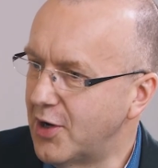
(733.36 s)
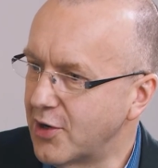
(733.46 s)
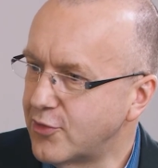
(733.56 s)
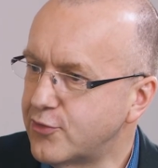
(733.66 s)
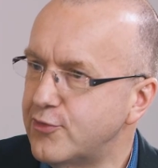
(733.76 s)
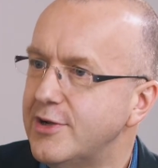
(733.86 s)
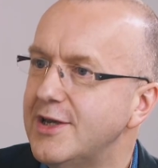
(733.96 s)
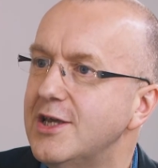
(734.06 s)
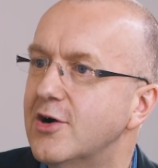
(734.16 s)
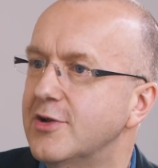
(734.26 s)

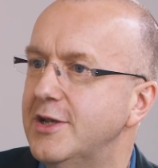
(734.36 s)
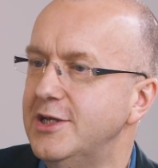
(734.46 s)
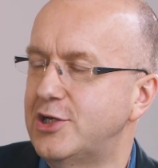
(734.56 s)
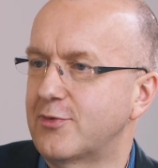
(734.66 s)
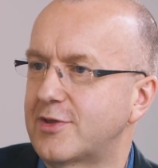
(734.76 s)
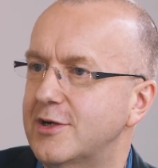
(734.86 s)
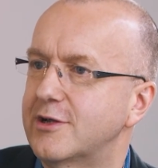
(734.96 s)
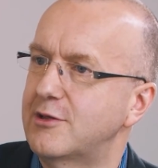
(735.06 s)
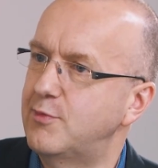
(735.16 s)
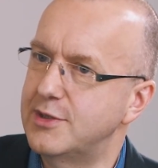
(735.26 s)
Agree on initial
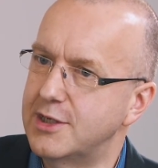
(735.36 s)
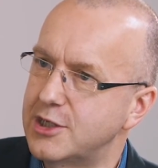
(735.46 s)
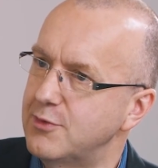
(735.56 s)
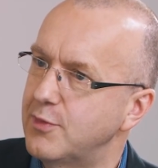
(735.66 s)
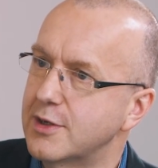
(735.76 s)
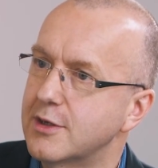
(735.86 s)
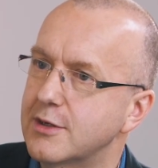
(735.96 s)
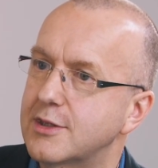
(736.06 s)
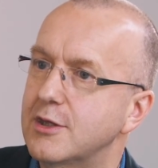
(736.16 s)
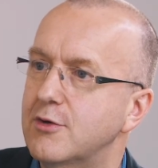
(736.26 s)
starting position,
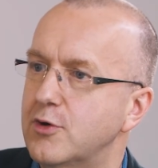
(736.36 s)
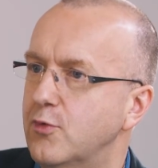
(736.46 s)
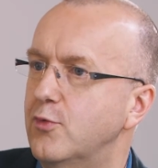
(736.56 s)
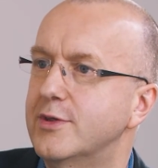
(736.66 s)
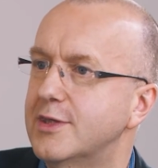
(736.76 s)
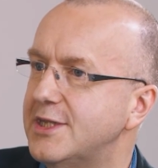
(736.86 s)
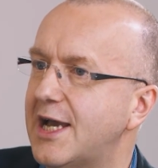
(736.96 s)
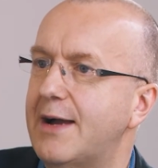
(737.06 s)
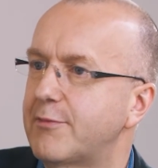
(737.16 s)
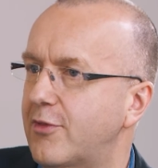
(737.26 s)
because you can always
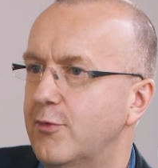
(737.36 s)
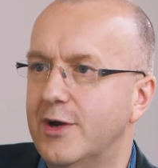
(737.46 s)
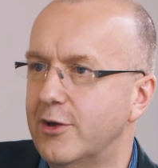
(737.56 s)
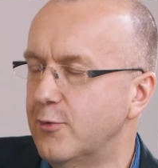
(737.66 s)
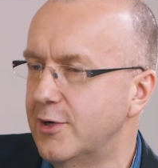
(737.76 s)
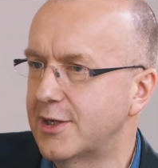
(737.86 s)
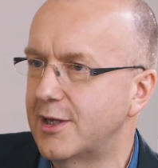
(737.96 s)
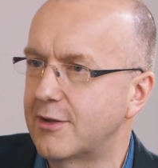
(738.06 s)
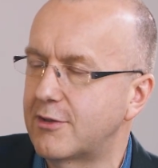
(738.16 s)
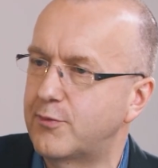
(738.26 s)
adapt the way you're
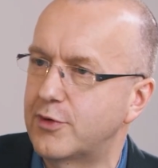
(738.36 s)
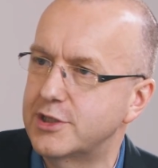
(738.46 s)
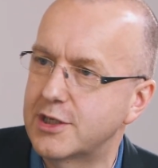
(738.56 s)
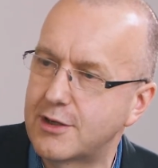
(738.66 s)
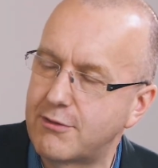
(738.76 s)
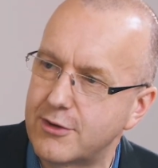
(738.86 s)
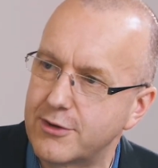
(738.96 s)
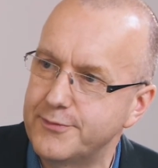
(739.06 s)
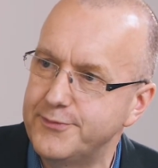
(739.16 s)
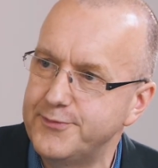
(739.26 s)
working as the project goes on.